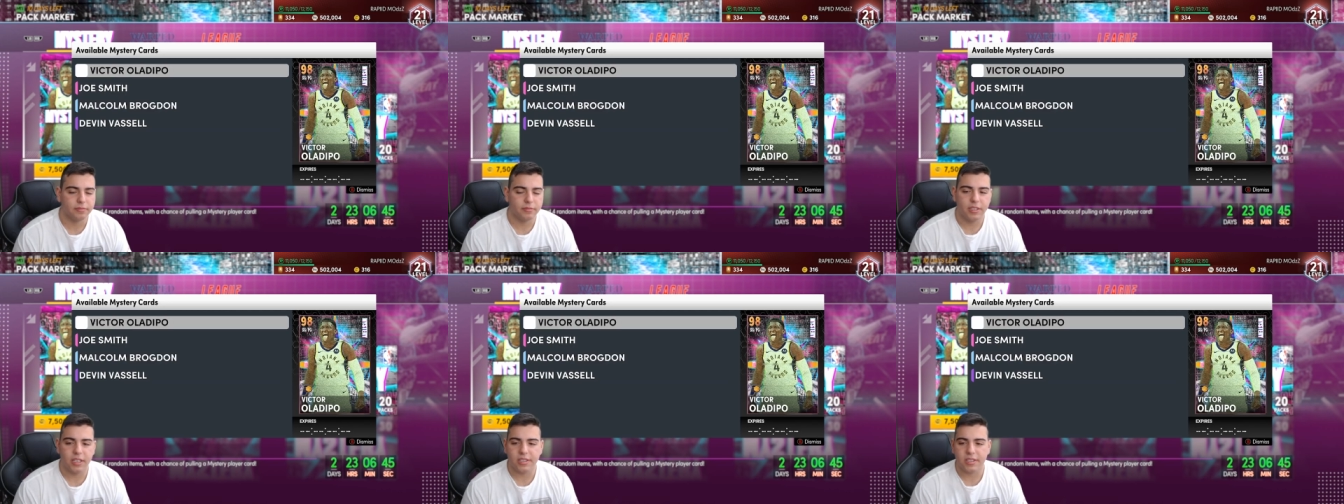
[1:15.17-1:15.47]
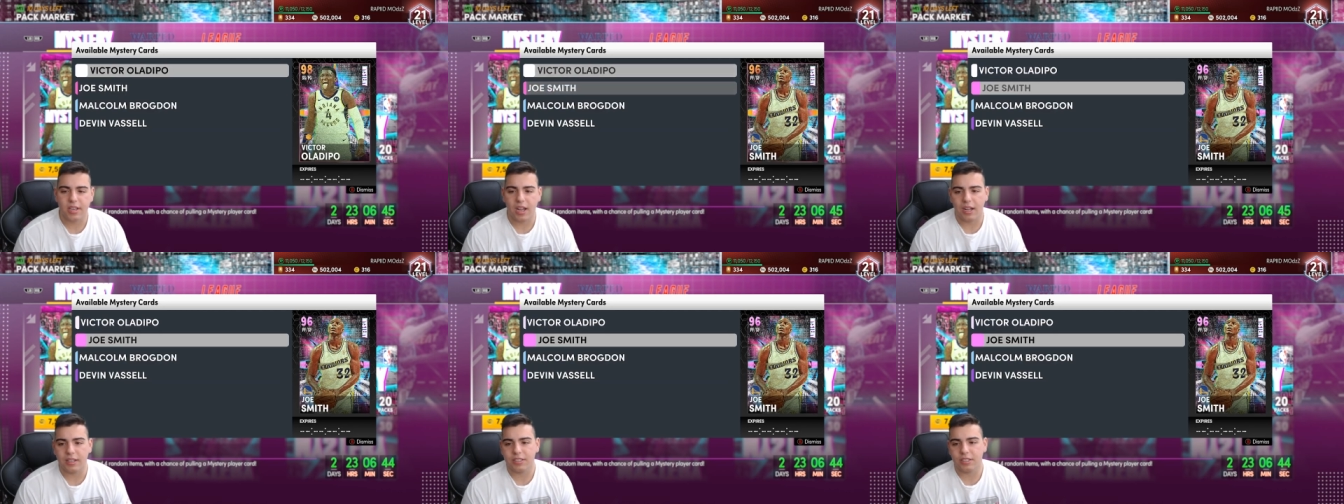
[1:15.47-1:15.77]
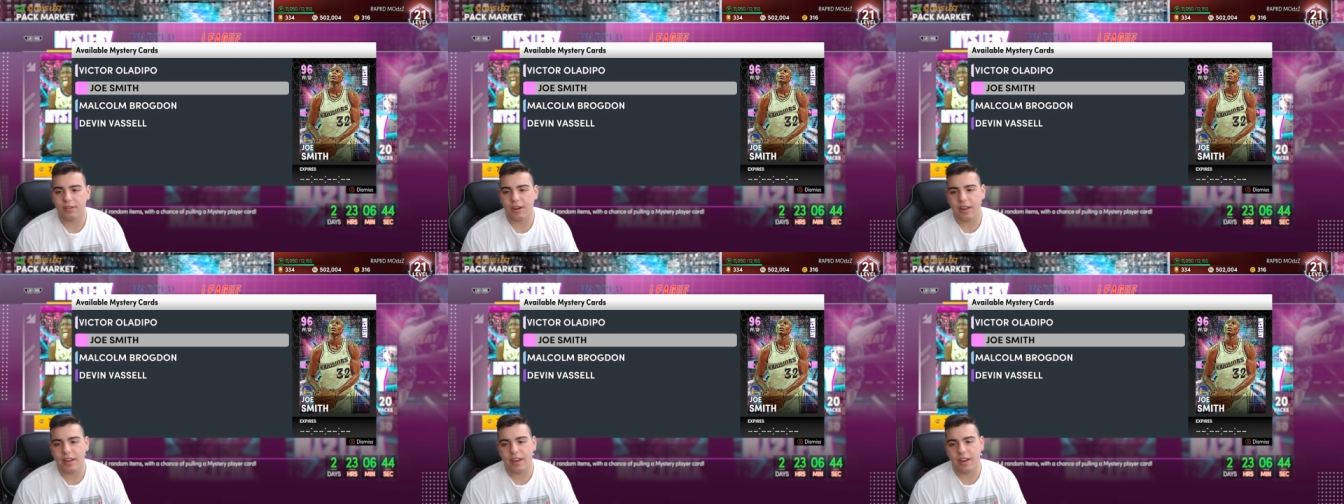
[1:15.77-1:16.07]
this
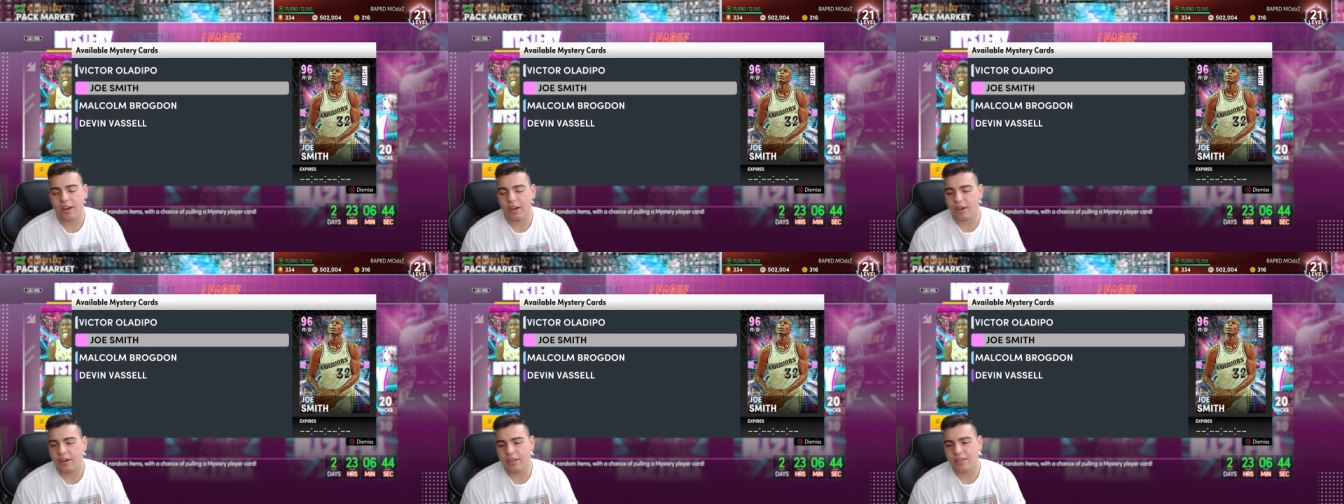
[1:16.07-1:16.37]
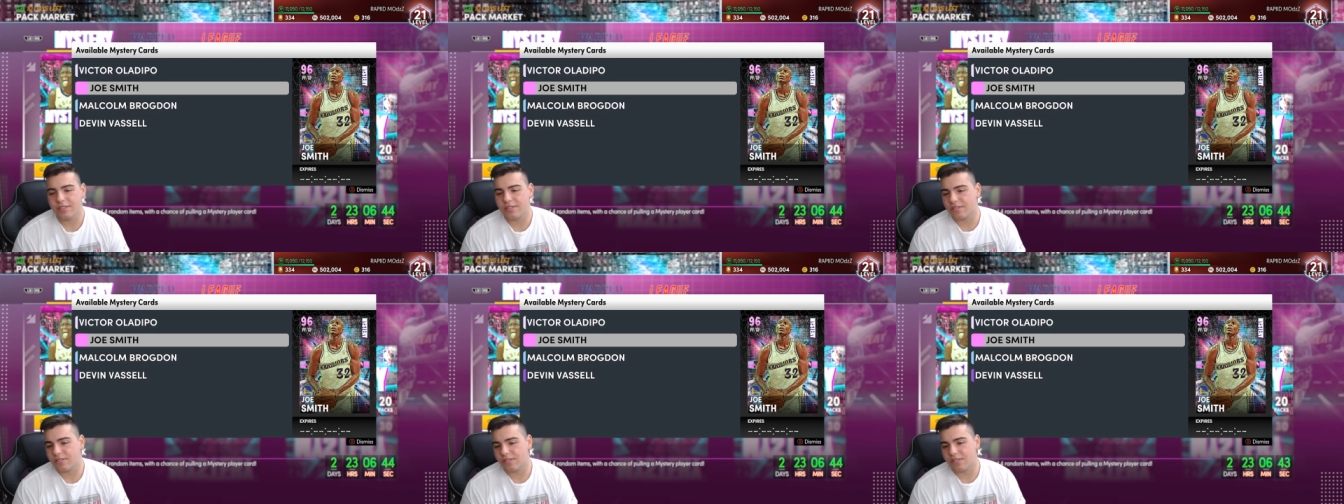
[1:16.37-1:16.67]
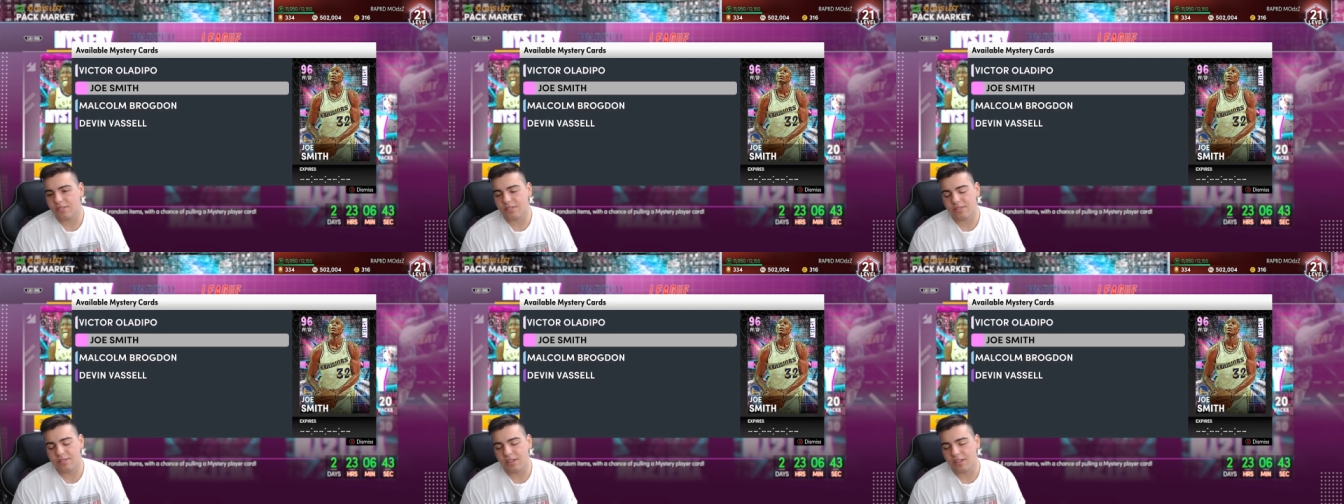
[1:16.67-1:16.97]
content right here is
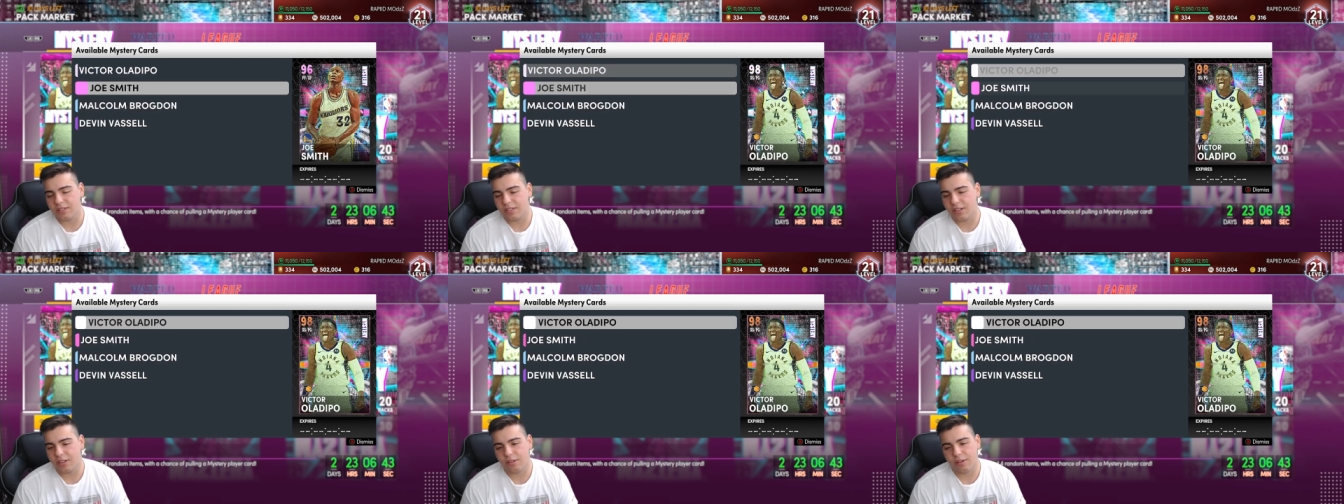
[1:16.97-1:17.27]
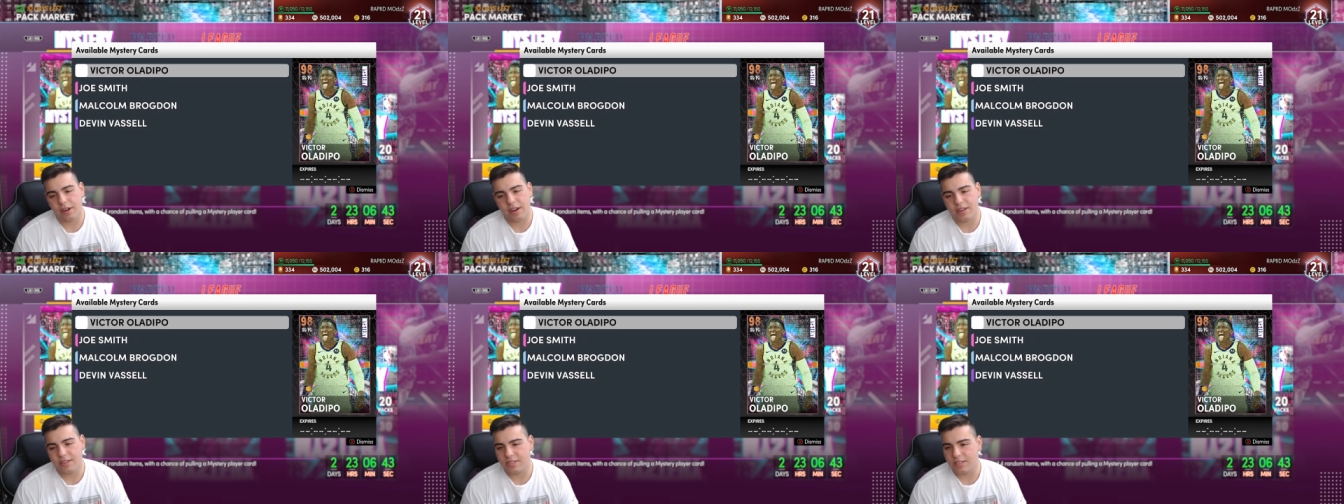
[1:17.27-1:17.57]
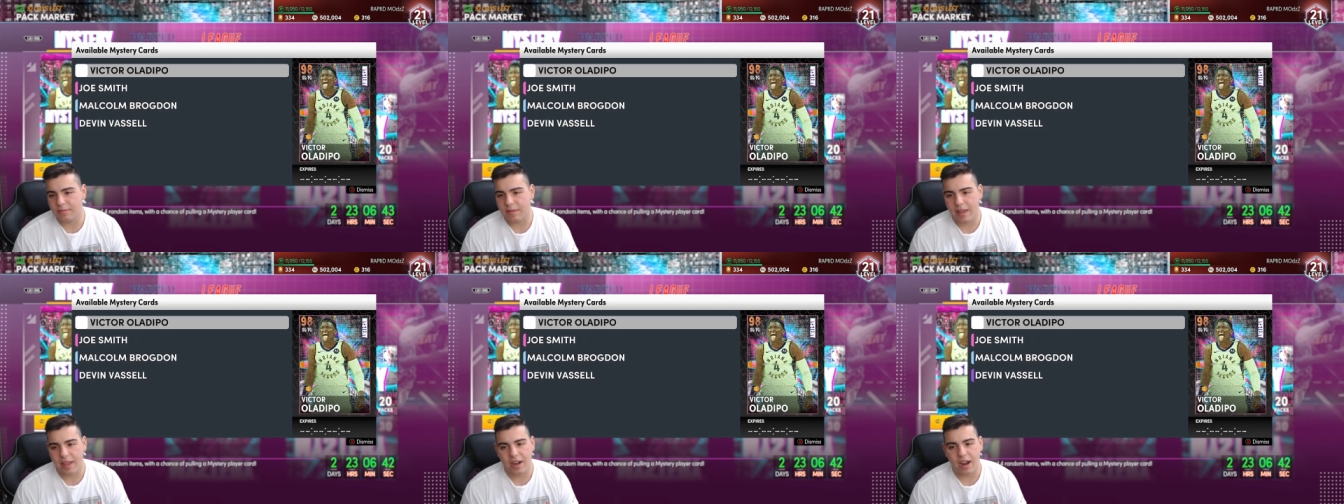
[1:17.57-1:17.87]
just nothing
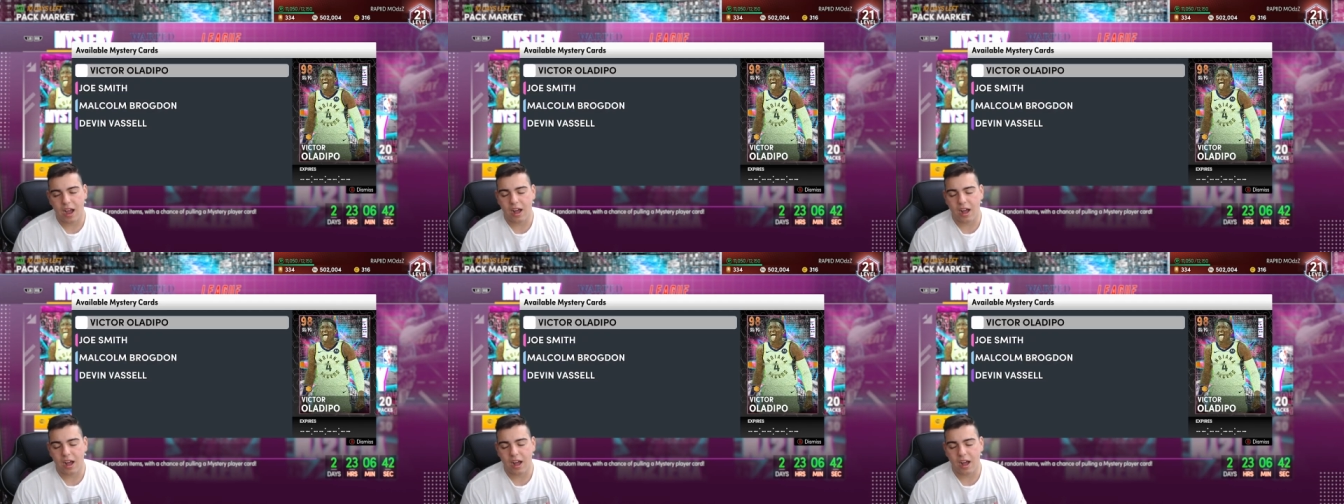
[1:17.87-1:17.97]
crazy, man.